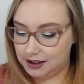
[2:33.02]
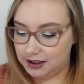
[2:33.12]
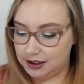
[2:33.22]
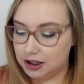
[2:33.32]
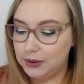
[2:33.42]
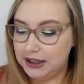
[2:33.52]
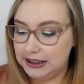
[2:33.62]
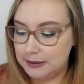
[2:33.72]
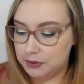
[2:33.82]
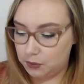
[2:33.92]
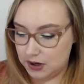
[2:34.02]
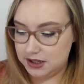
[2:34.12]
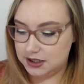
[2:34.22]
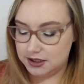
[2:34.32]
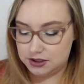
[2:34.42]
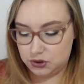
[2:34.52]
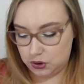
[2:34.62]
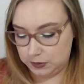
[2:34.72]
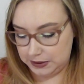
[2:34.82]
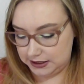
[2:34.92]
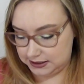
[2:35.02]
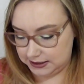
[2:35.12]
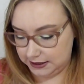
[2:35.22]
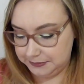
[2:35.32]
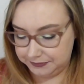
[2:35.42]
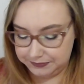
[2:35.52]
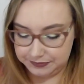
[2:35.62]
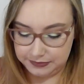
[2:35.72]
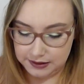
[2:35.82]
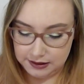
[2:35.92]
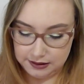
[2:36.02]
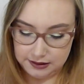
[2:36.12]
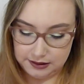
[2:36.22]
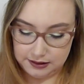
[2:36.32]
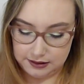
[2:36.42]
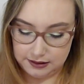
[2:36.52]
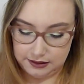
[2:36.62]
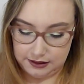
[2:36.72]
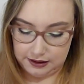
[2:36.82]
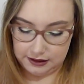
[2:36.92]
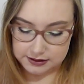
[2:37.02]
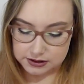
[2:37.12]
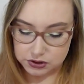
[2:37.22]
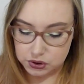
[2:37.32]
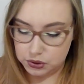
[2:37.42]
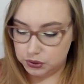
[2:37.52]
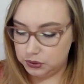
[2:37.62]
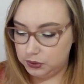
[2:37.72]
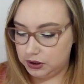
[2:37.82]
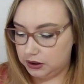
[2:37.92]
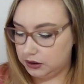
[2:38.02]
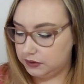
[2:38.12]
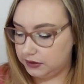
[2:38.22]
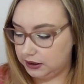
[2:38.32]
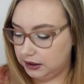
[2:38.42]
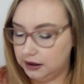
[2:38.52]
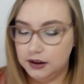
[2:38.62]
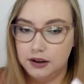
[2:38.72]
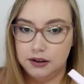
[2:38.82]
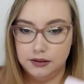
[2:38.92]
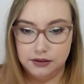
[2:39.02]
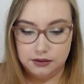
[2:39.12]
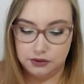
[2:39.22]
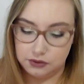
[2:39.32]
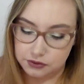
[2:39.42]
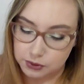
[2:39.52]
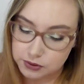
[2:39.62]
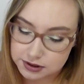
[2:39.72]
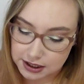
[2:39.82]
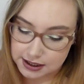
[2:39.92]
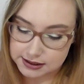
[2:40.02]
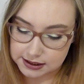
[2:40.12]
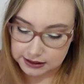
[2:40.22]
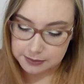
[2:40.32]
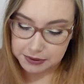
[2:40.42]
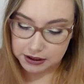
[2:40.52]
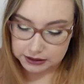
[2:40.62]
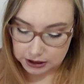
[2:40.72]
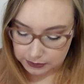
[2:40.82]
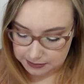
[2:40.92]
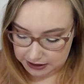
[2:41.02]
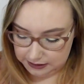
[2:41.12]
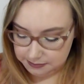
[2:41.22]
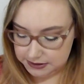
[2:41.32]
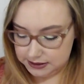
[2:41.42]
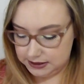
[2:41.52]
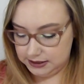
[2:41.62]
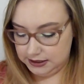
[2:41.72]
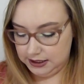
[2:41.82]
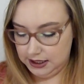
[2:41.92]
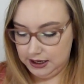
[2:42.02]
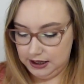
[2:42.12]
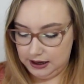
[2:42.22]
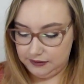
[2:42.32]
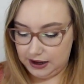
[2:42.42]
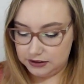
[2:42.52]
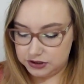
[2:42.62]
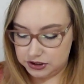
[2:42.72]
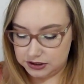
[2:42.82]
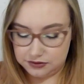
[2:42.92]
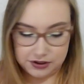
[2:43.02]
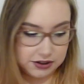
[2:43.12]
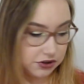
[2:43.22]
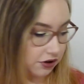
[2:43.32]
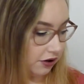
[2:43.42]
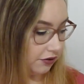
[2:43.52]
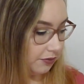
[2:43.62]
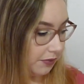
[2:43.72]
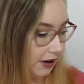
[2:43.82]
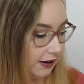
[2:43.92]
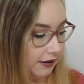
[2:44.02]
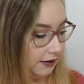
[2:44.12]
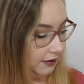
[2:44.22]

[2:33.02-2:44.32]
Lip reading: Glowy Lip Wonders 2-piece set. It has 2 of the full-size lip glowy balms. I've actually just finished off my